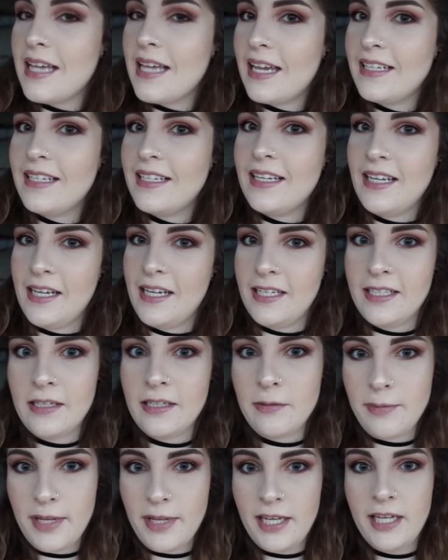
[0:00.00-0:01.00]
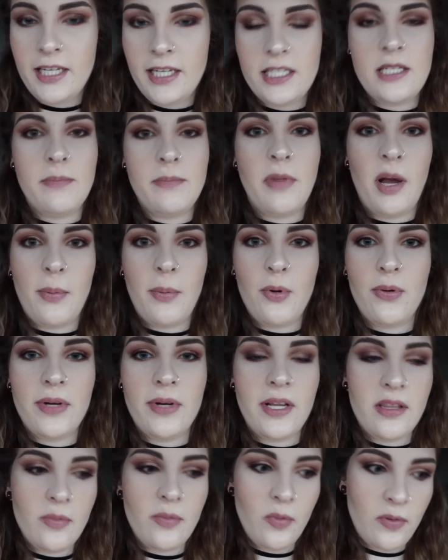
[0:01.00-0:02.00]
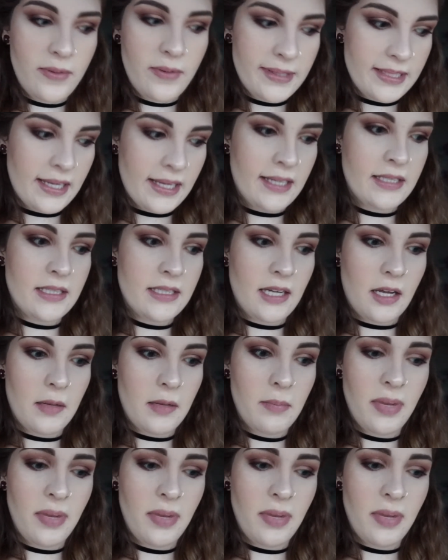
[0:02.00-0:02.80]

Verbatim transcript: I did end up eating some popcorn at the movies last night,